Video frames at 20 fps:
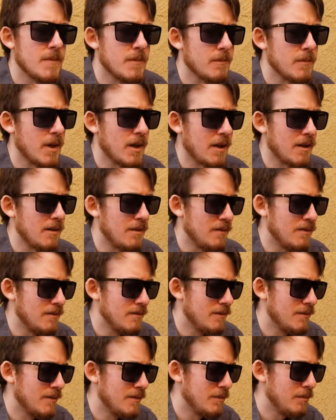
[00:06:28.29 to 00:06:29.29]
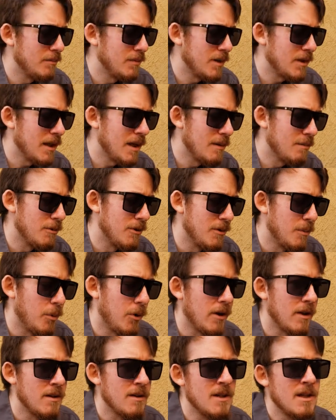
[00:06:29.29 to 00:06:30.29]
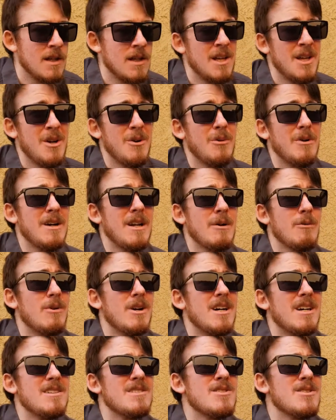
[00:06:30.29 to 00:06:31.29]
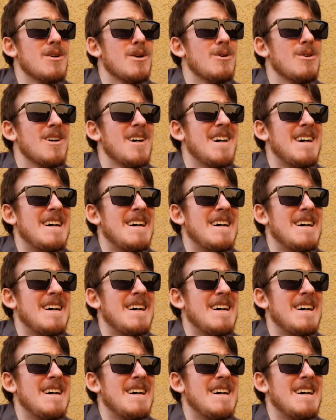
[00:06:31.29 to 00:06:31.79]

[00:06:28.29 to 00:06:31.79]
I'm not going to belabor the point. Well, anyway, so